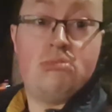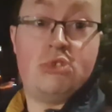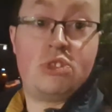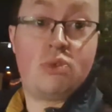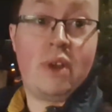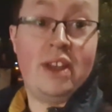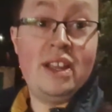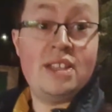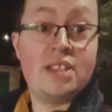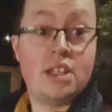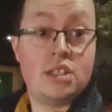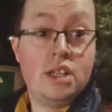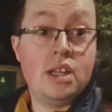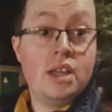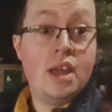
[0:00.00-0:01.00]
It's quite nice
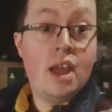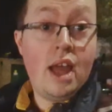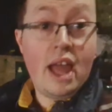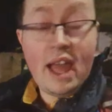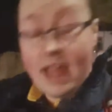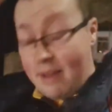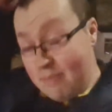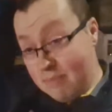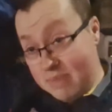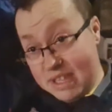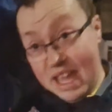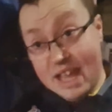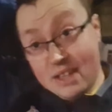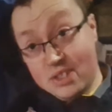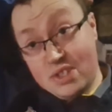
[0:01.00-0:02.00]
actually.
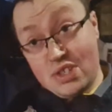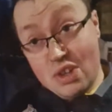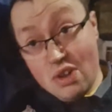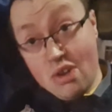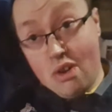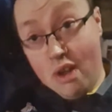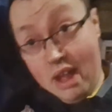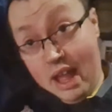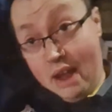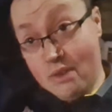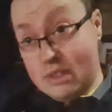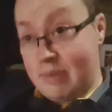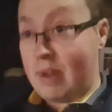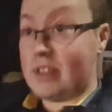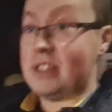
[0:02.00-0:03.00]
So I
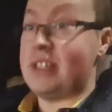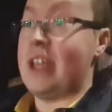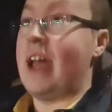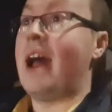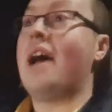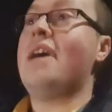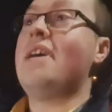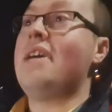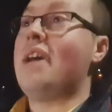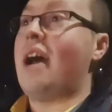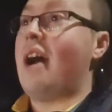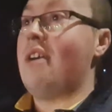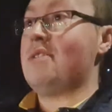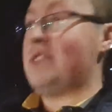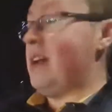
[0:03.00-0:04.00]
was about to say
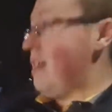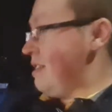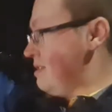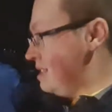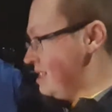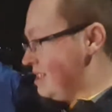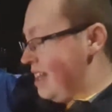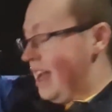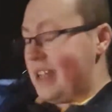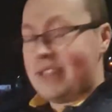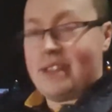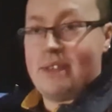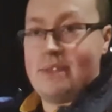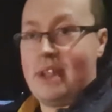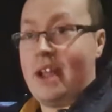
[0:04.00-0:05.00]
I was
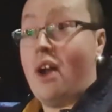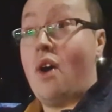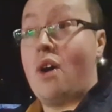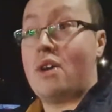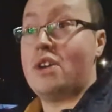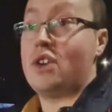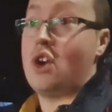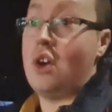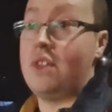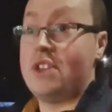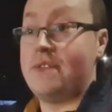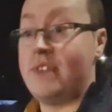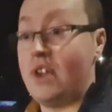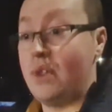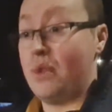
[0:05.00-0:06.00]
inside. I was like, oh, I'm gonna call
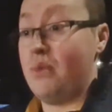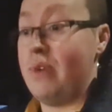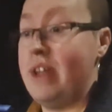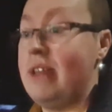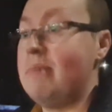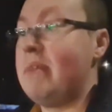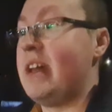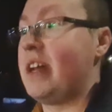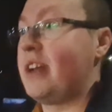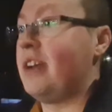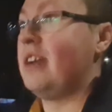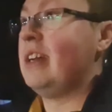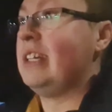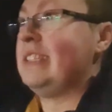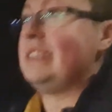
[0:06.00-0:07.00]
this video the
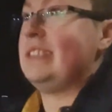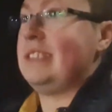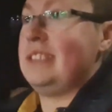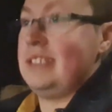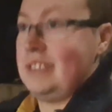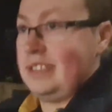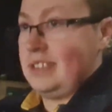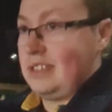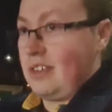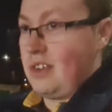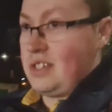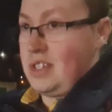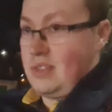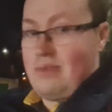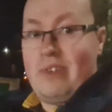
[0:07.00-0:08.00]
Rainmaker
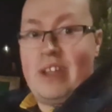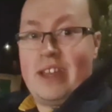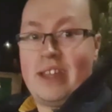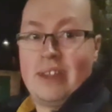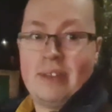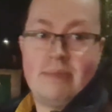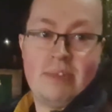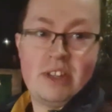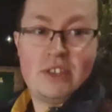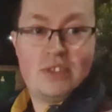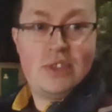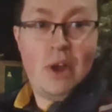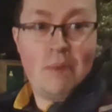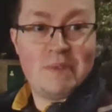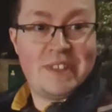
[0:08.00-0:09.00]
because it's raining, but it's
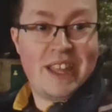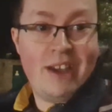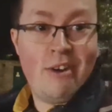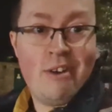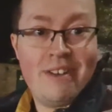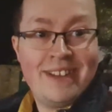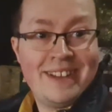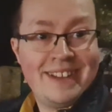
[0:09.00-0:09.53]
stopped now.